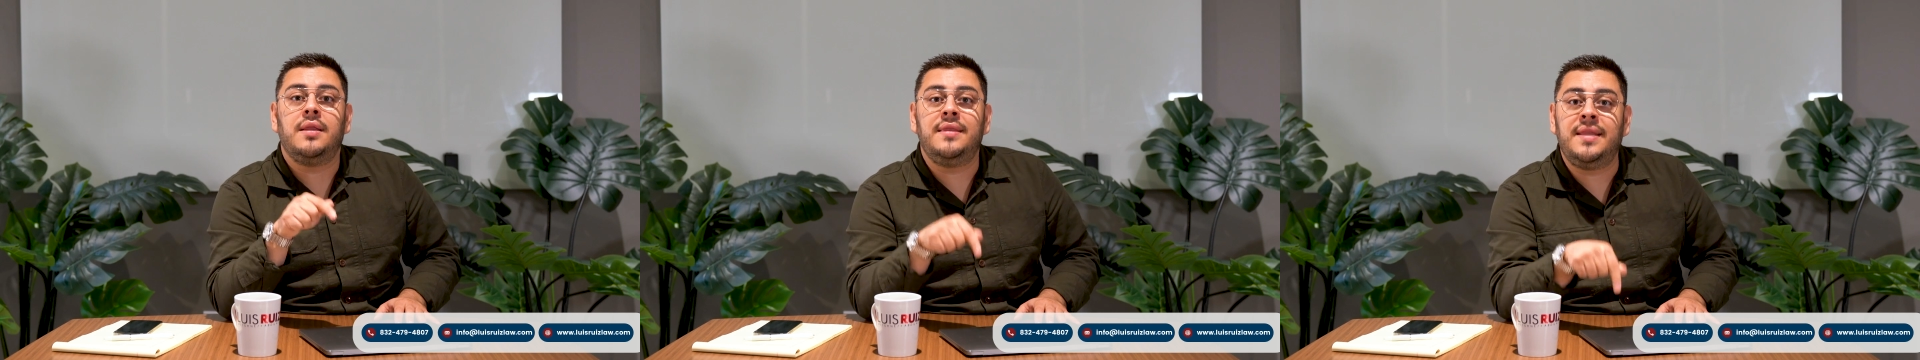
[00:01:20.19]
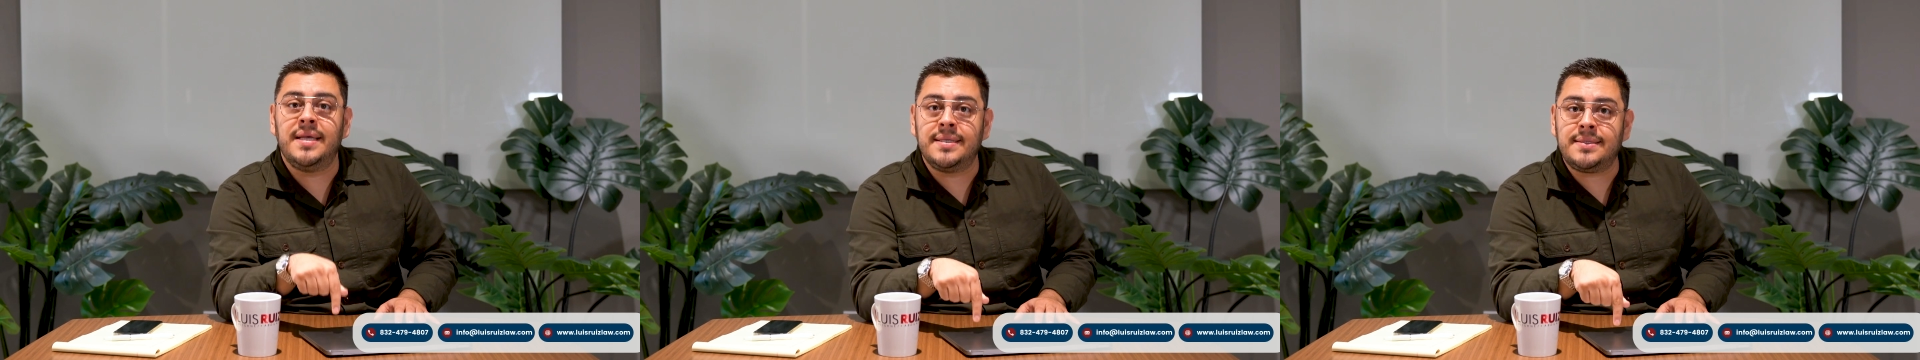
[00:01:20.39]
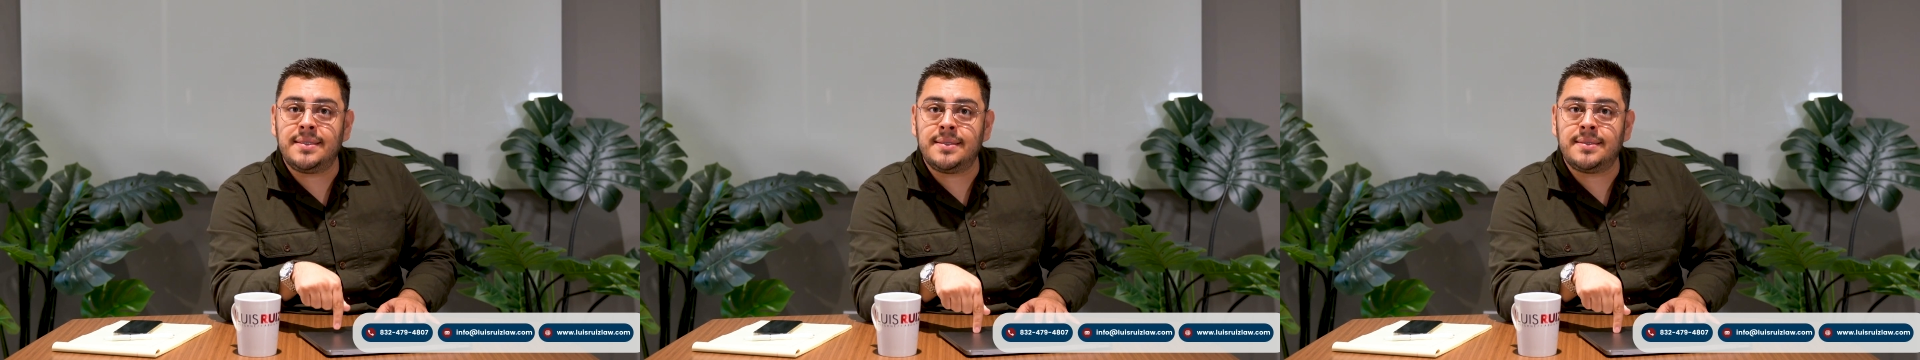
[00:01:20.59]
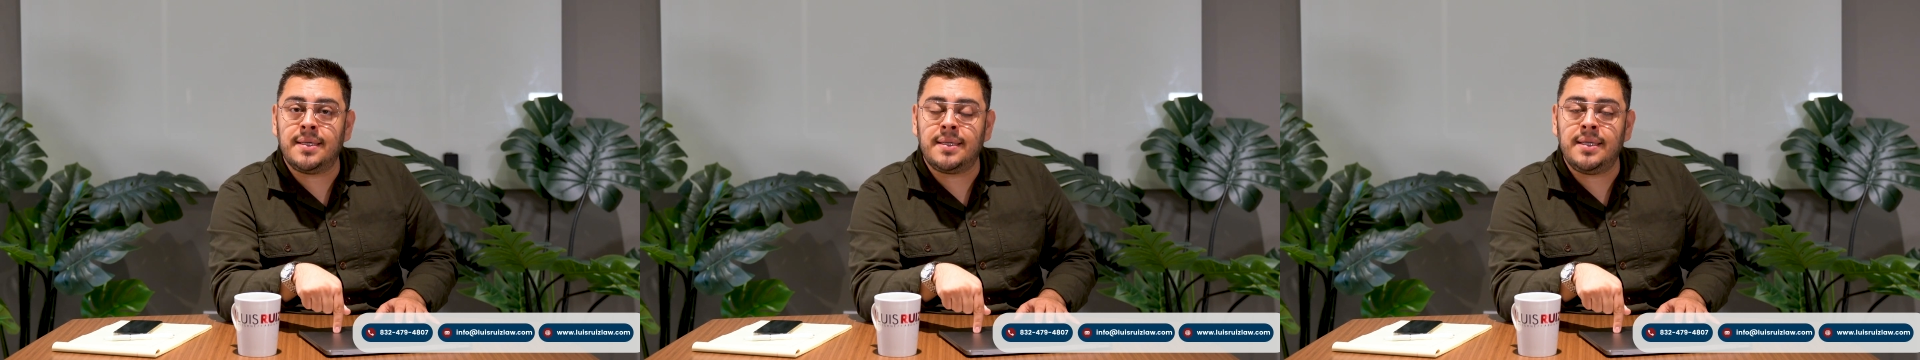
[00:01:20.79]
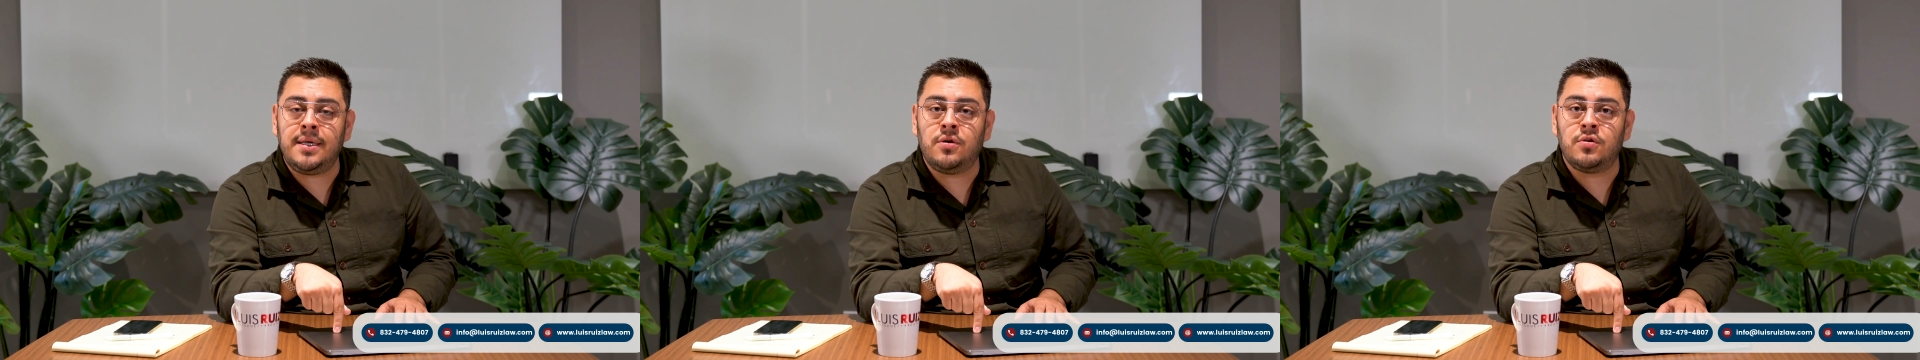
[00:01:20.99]
This is
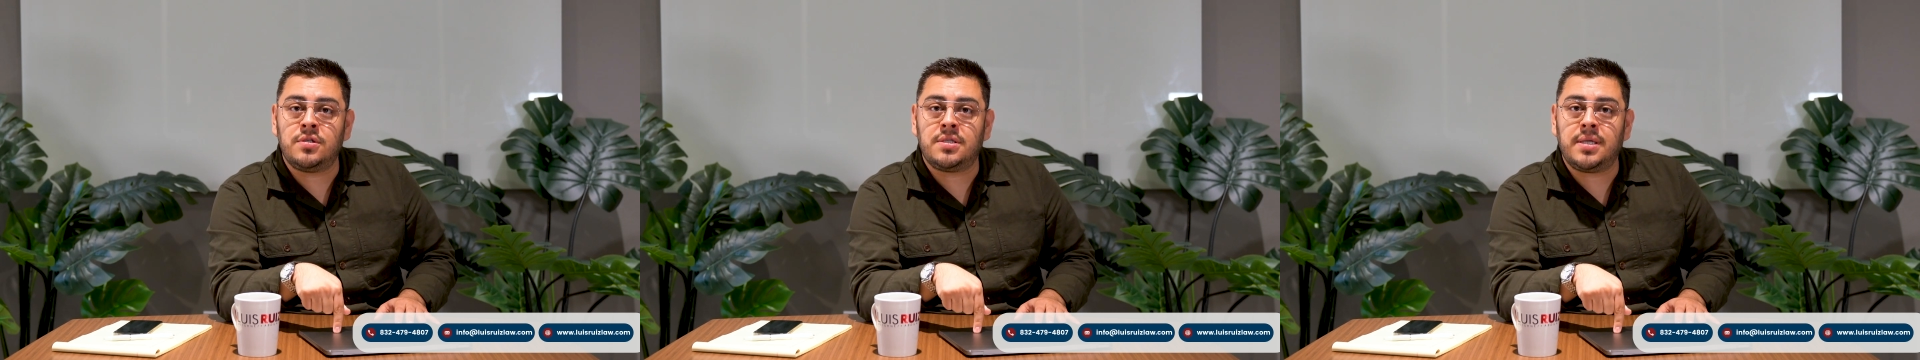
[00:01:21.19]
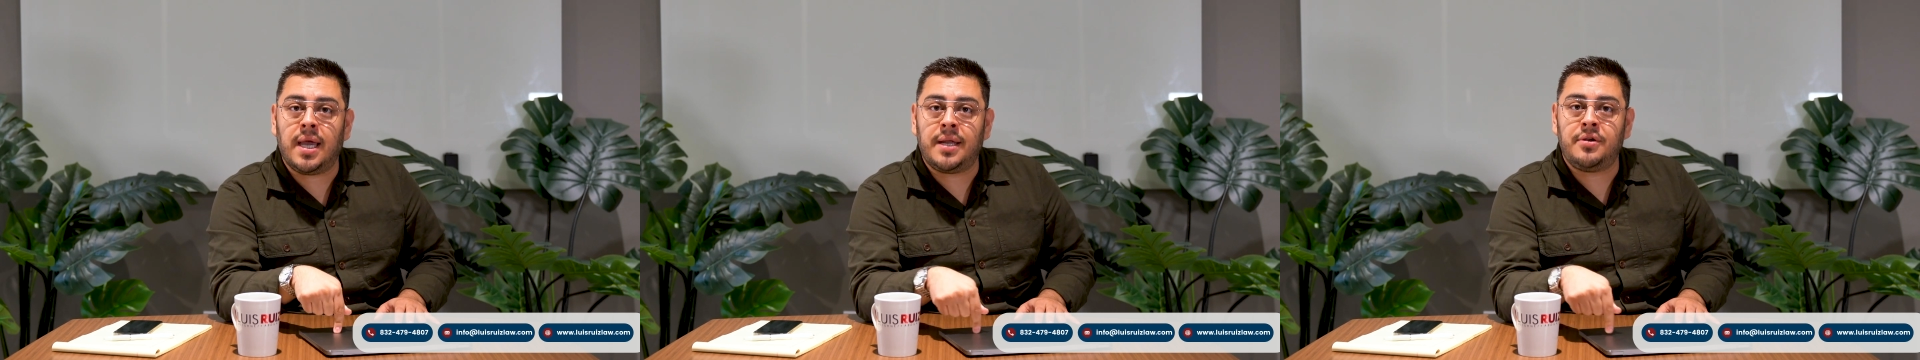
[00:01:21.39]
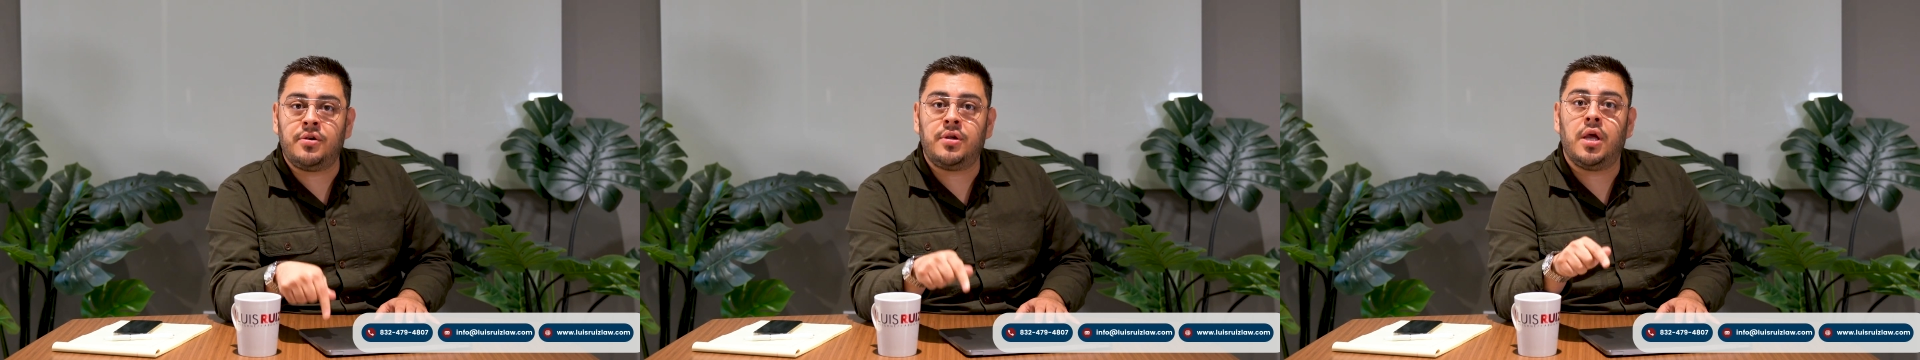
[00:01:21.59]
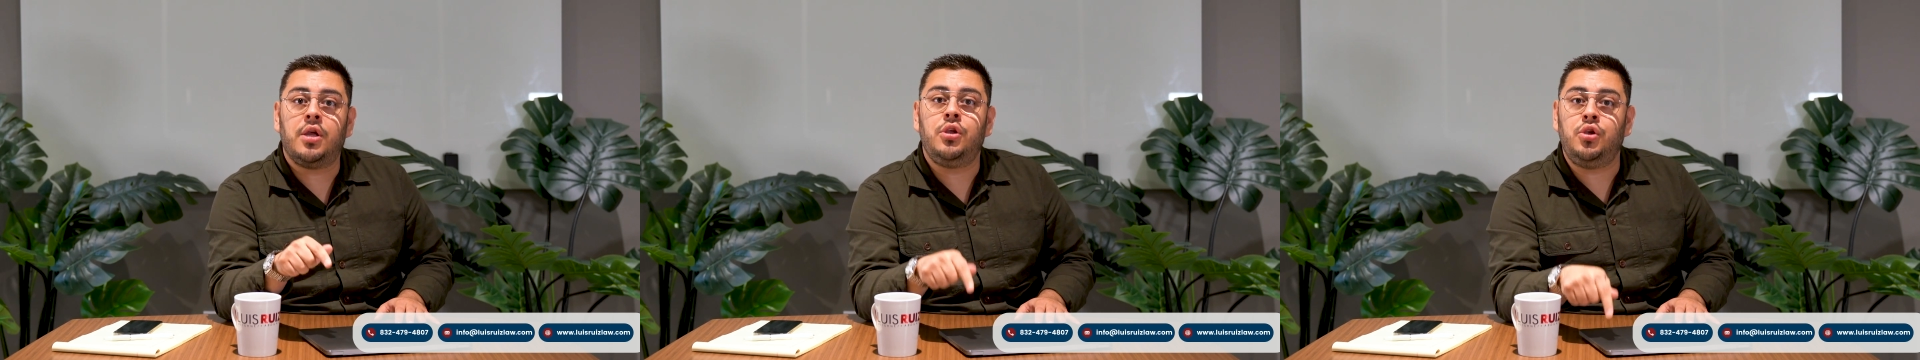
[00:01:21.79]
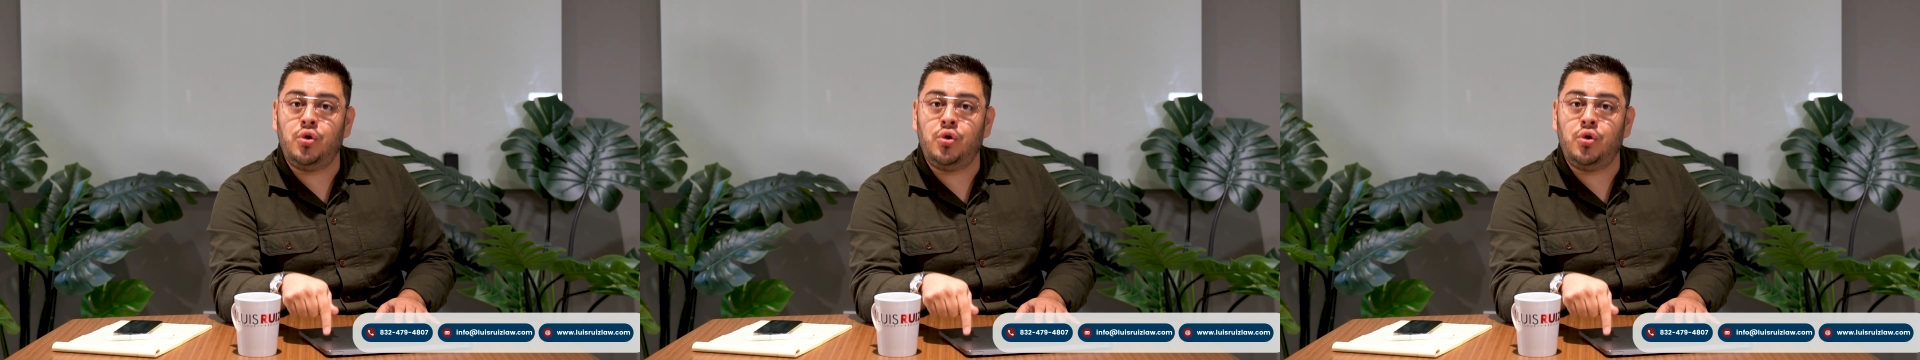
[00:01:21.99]
the legal standard.